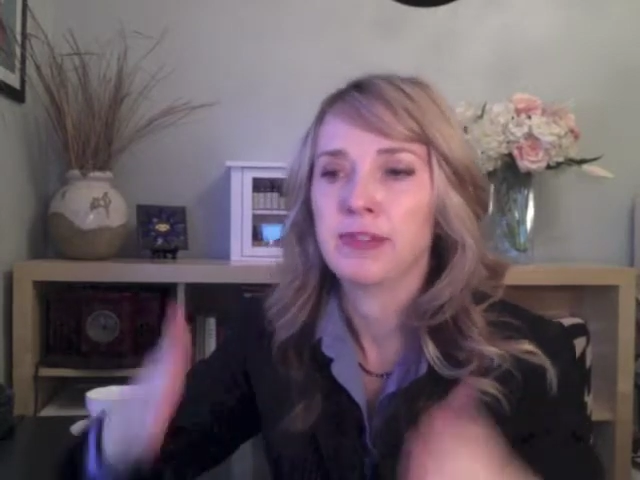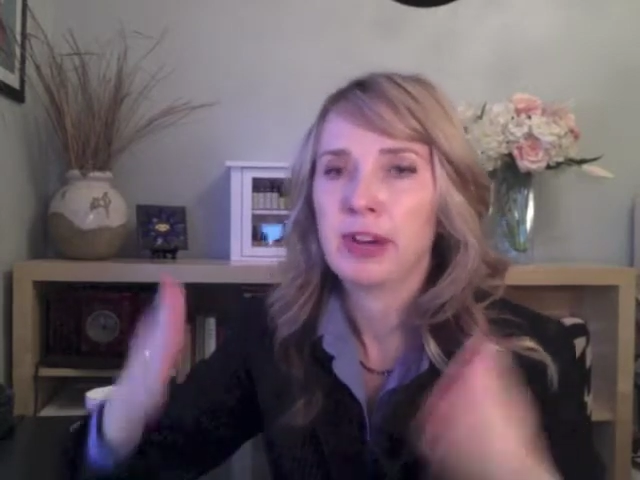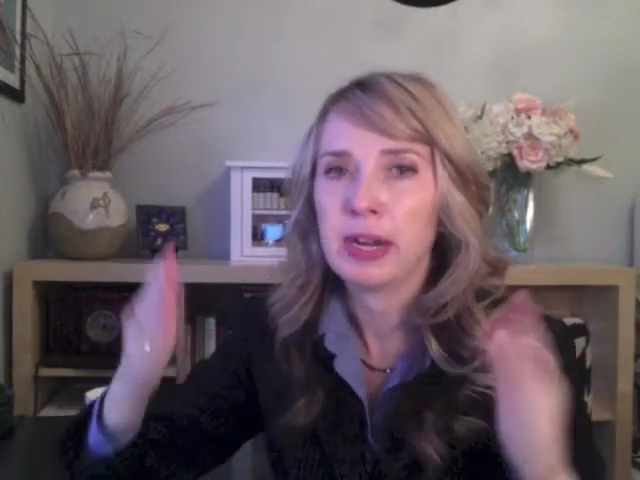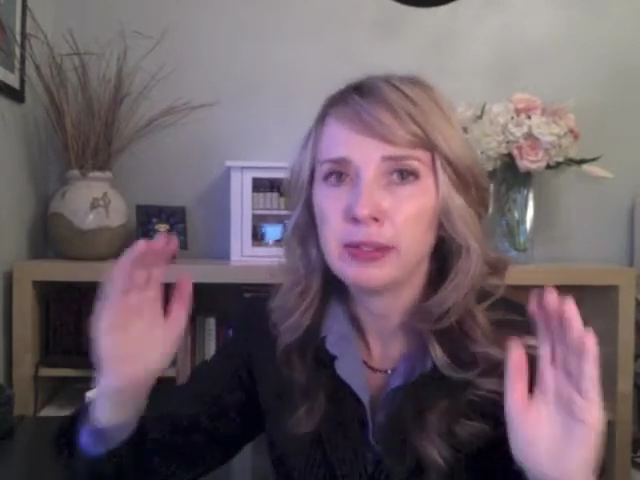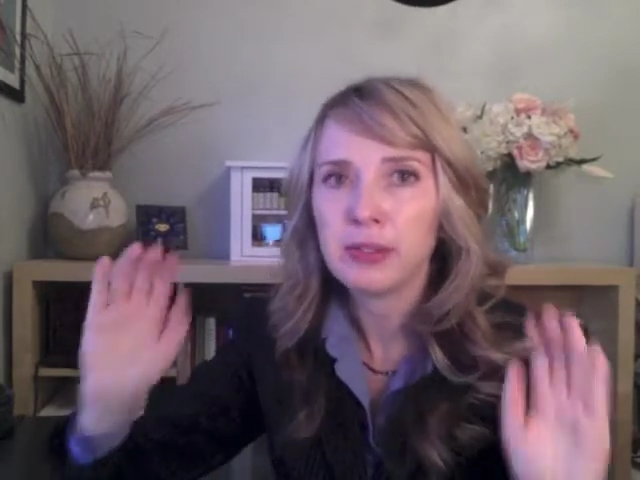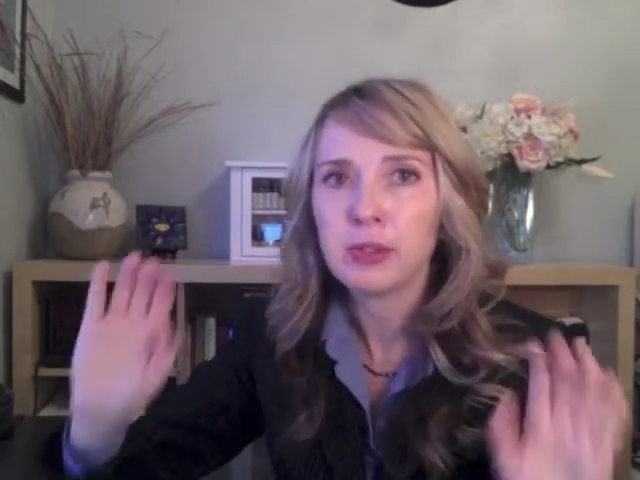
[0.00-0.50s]

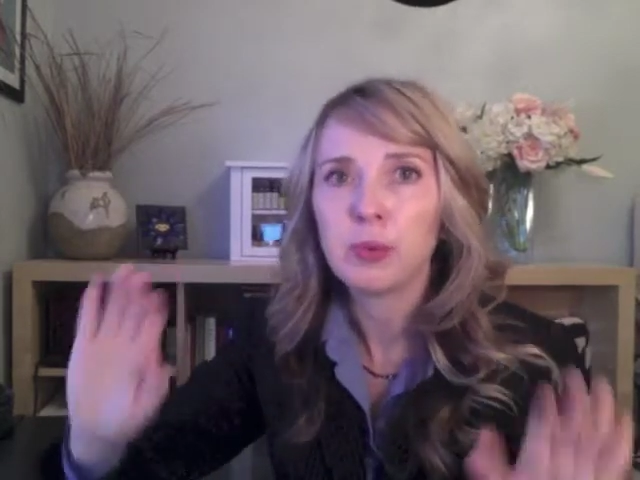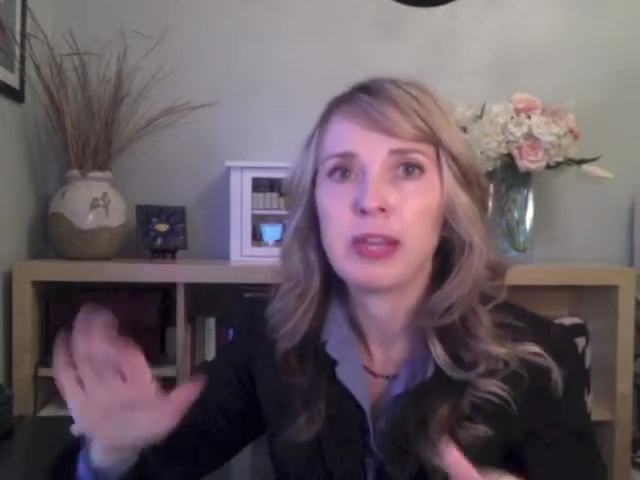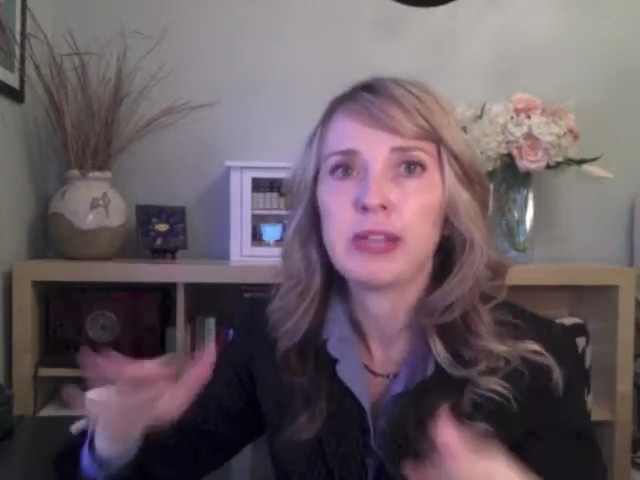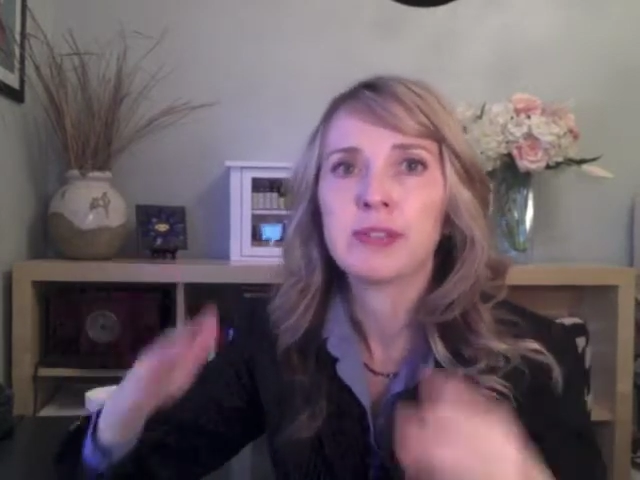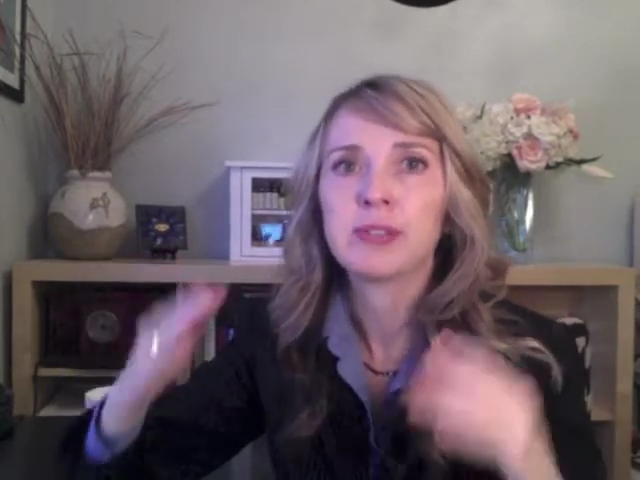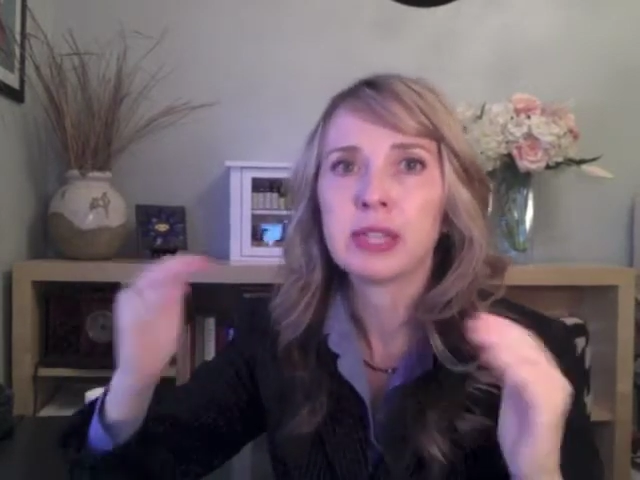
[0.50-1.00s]
violent the
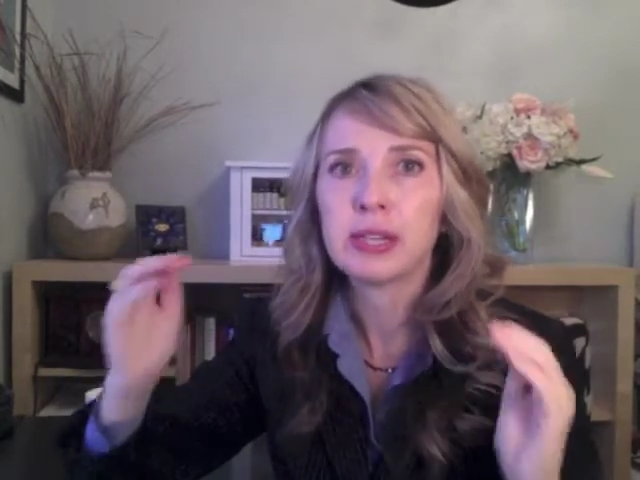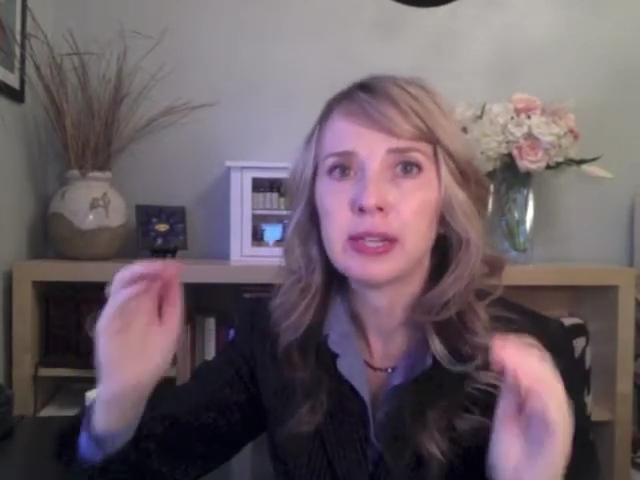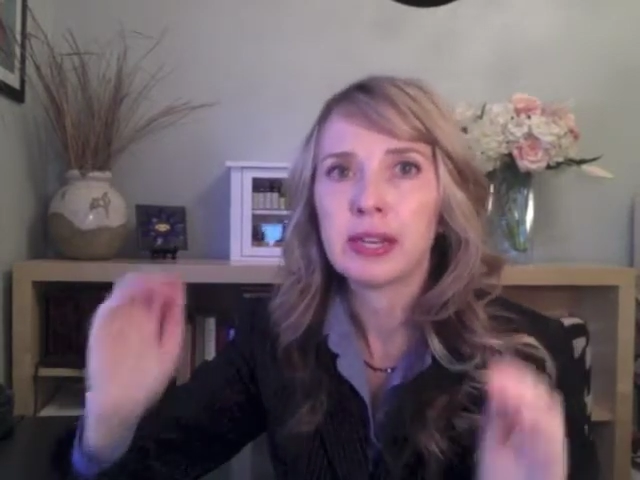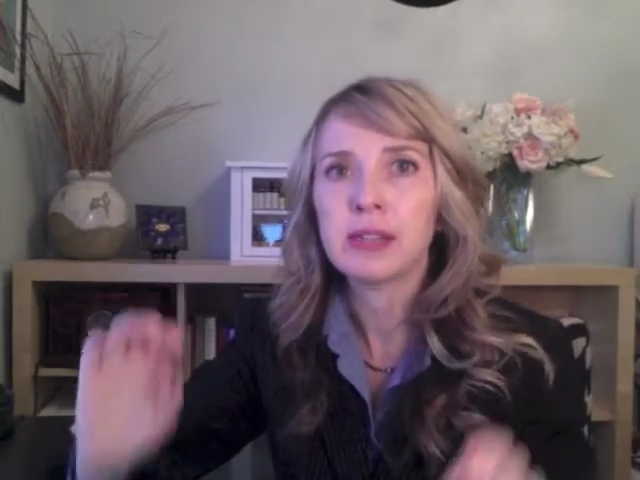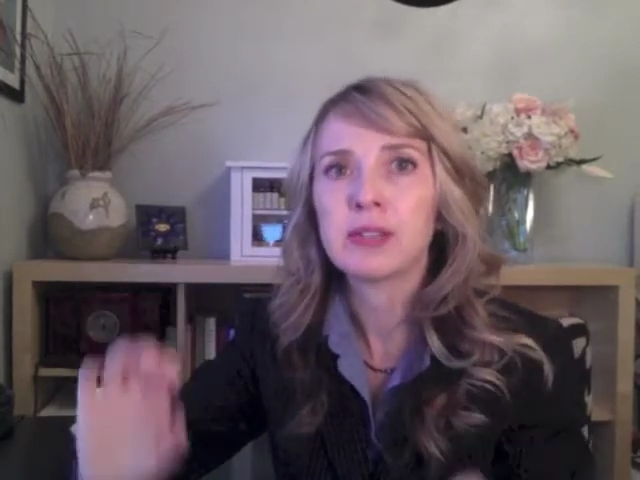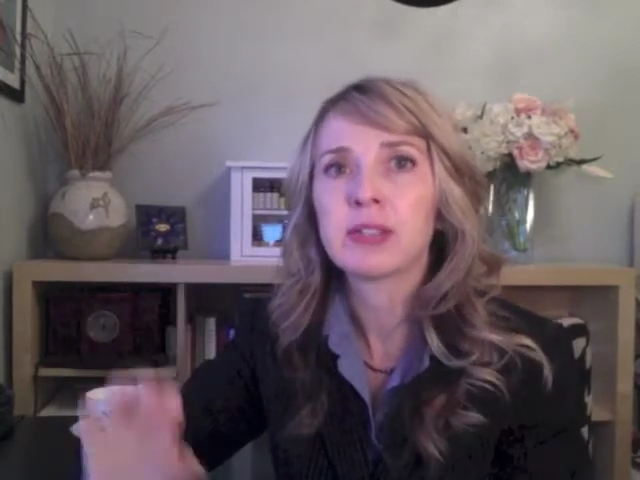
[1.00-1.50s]
waves can
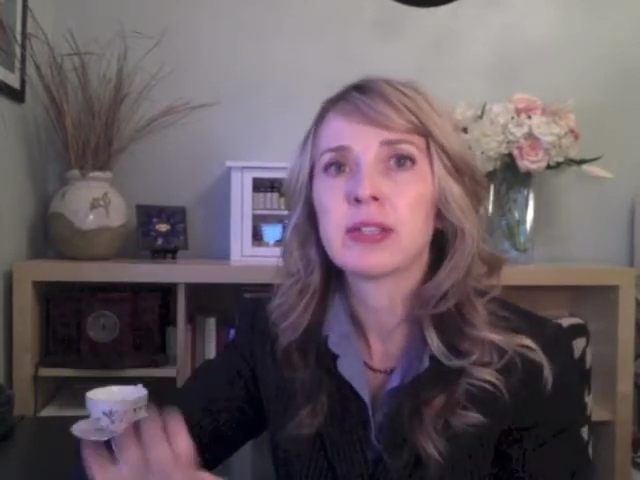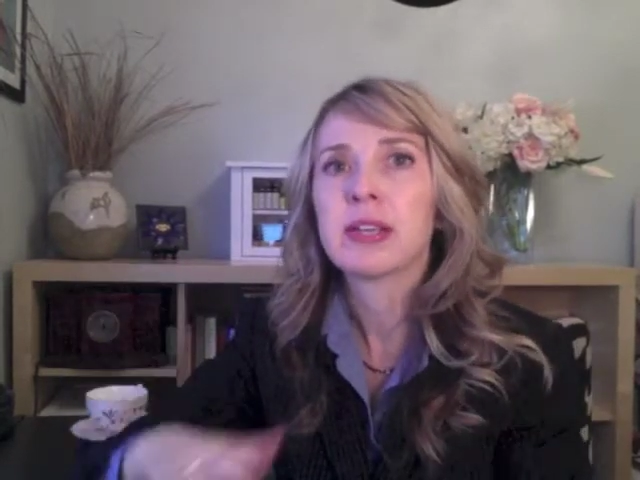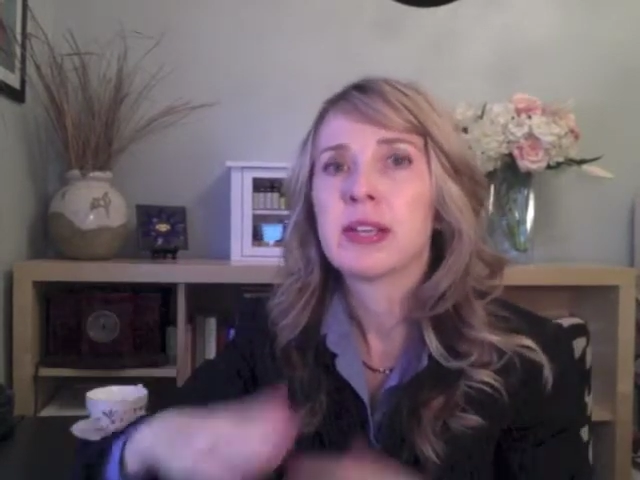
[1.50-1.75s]
get,